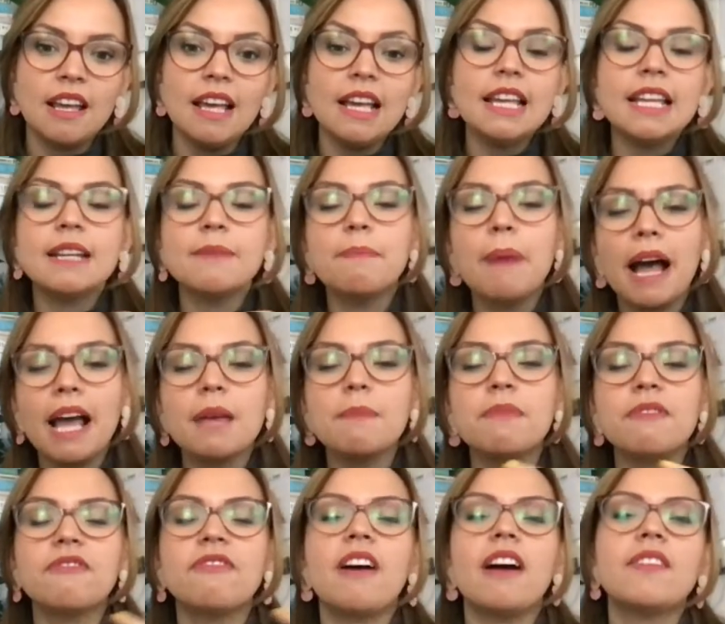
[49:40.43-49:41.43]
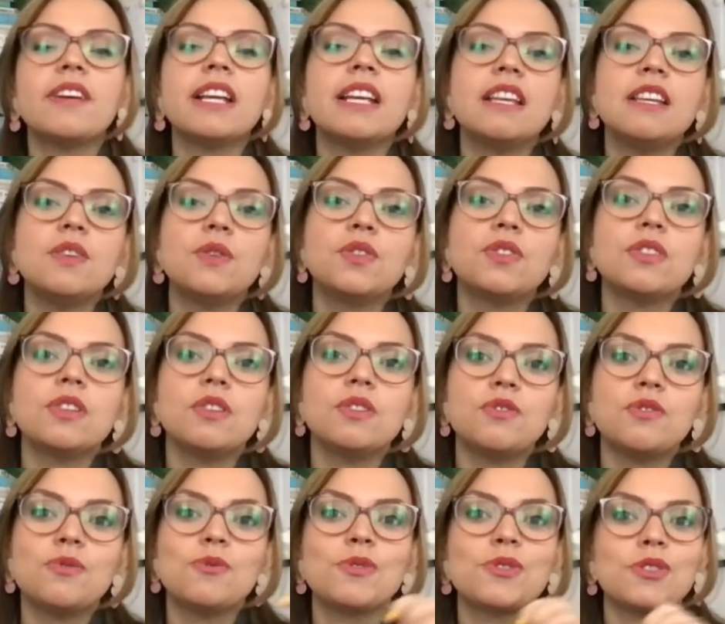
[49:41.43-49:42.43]
it might be very easy
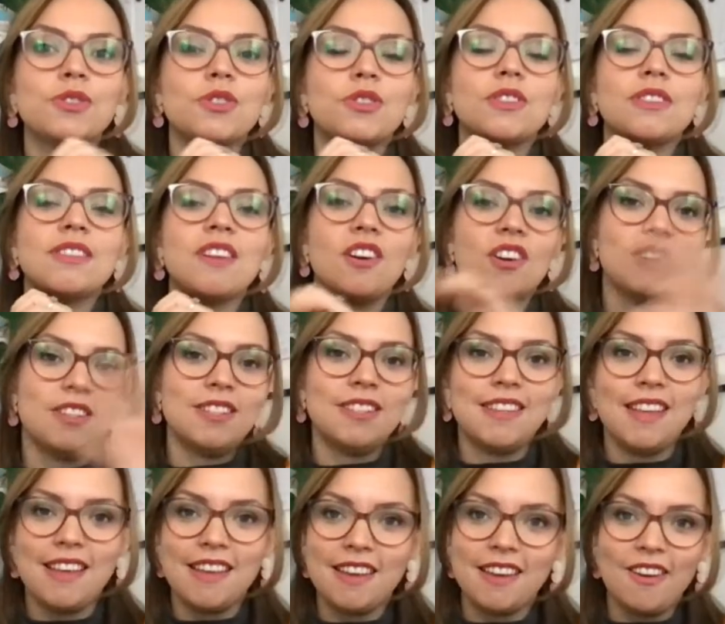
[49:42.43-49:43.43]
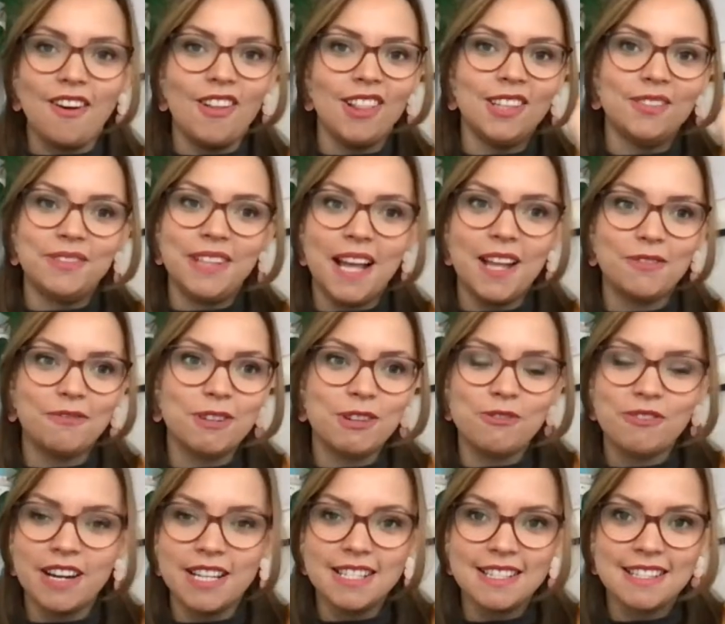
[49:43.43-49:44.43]
to start taking all of that for
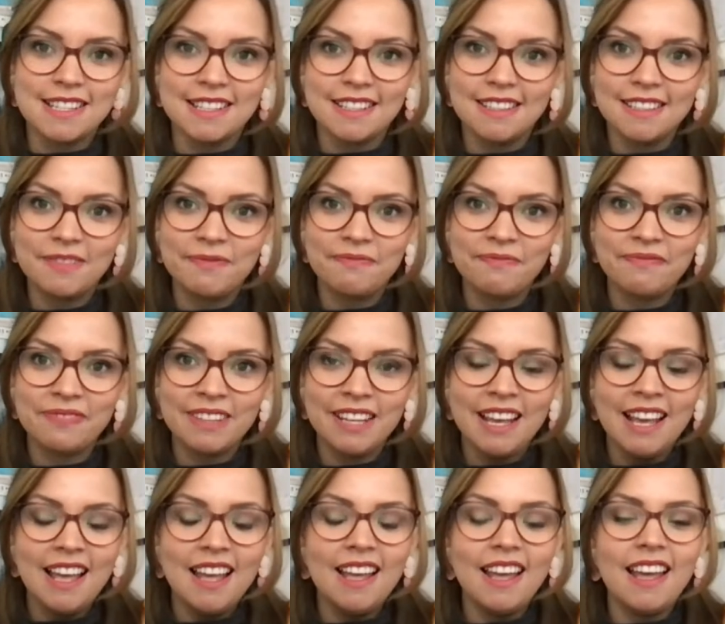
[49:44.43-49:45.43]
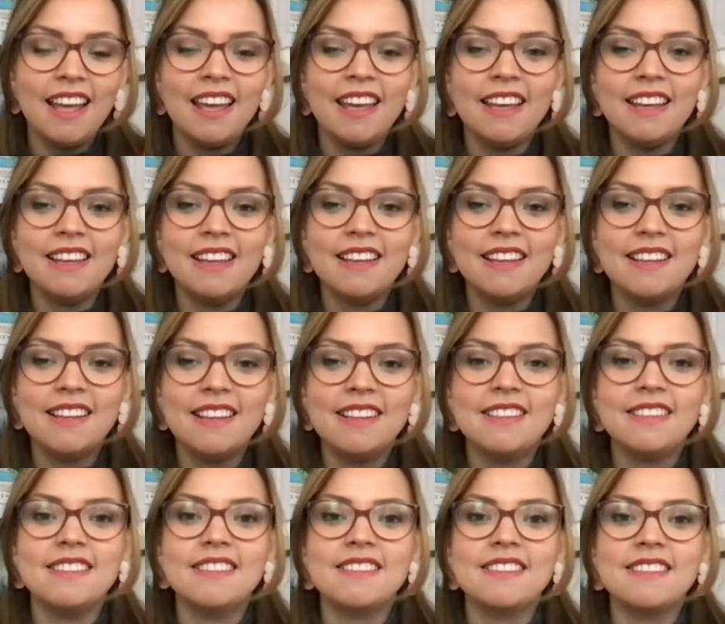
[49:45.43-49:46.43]
granted.
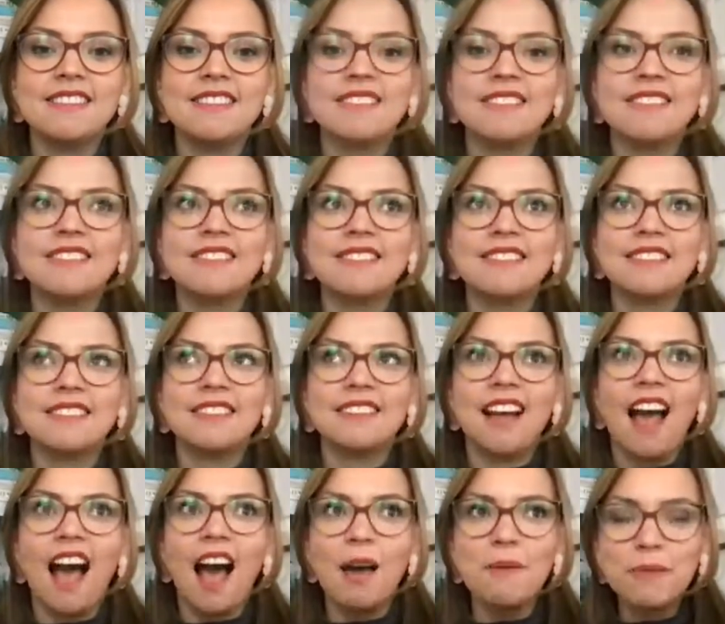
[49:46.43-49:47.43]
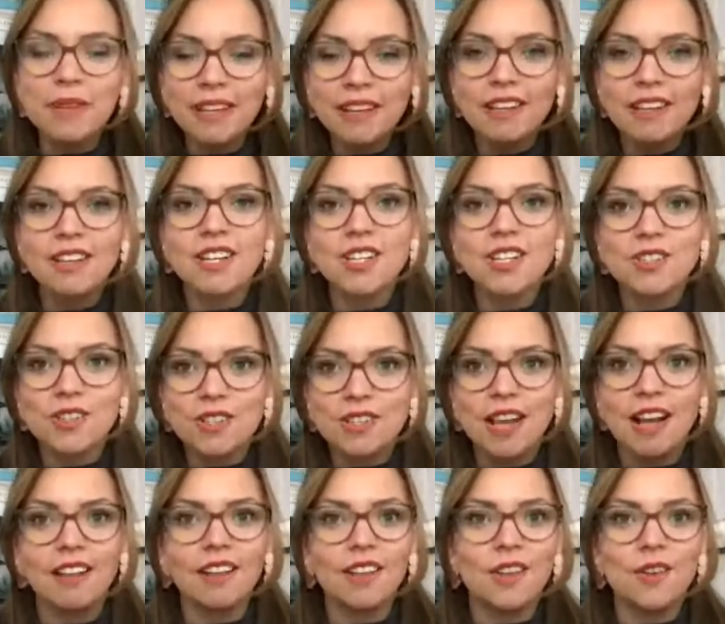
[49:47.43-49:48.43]
And I'm here to
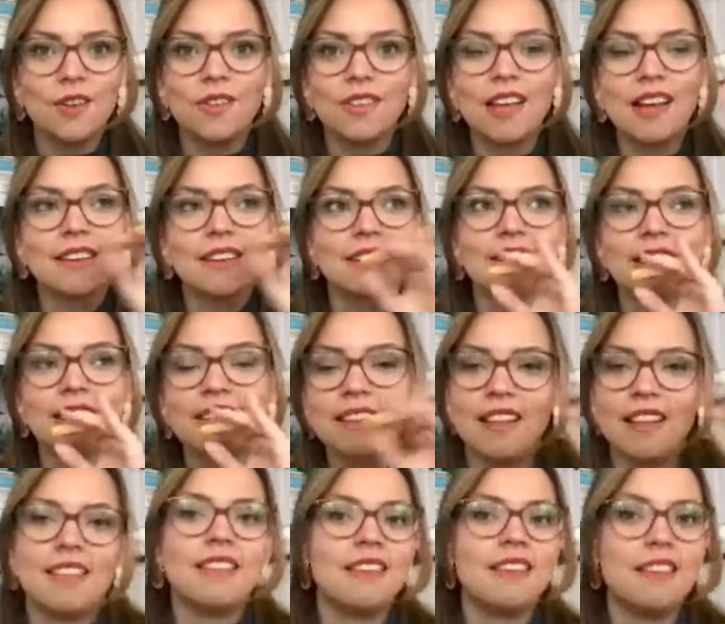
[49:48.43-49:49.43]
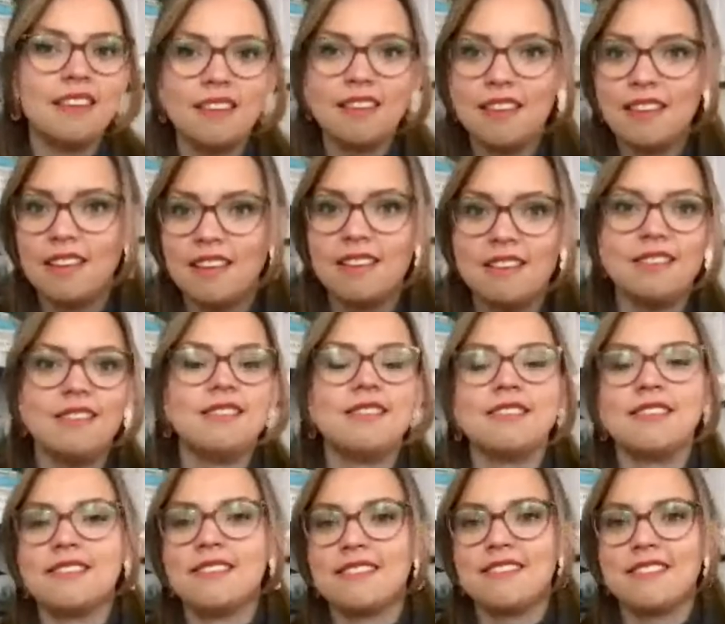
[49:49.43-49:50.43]
tell you that nothing
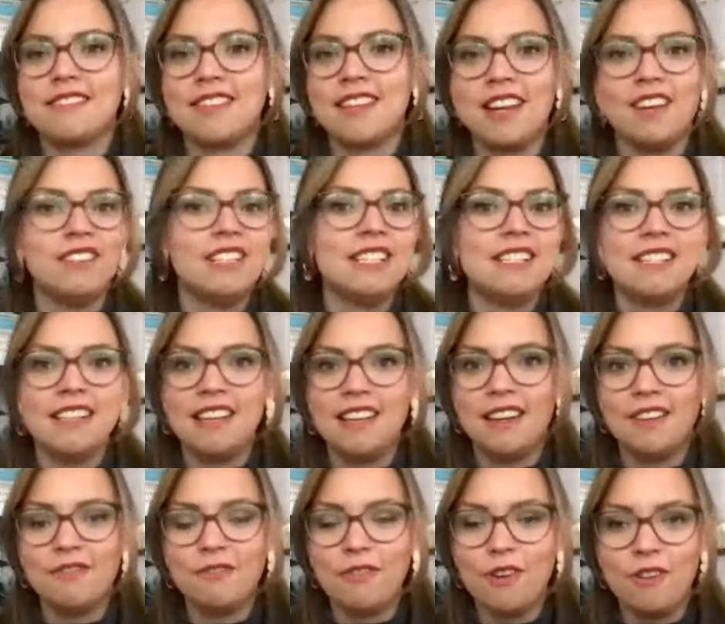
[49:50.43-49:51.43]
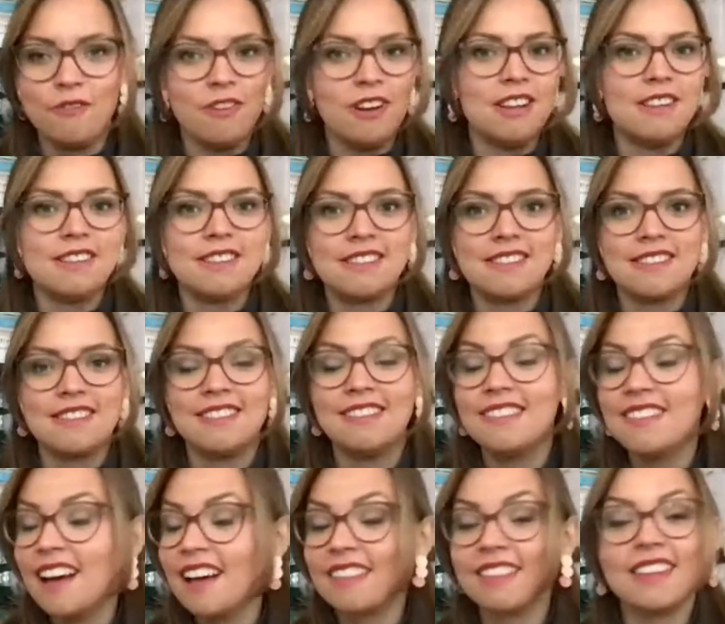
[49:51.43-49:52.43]
is guaranteed of us.
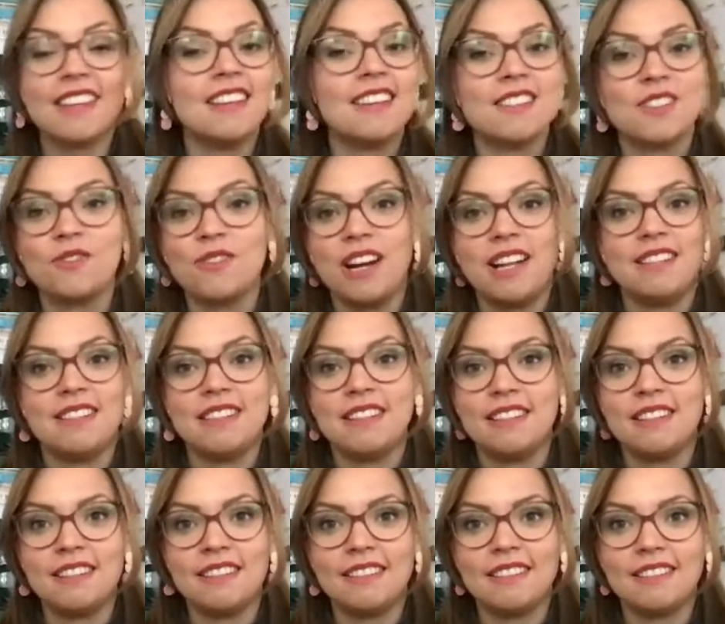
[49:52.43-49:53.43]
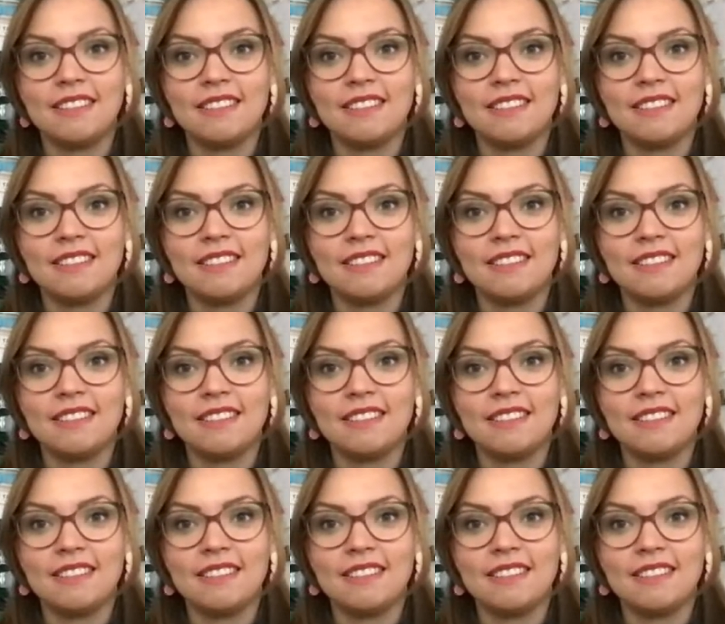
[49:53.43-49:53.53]
Nothing is granted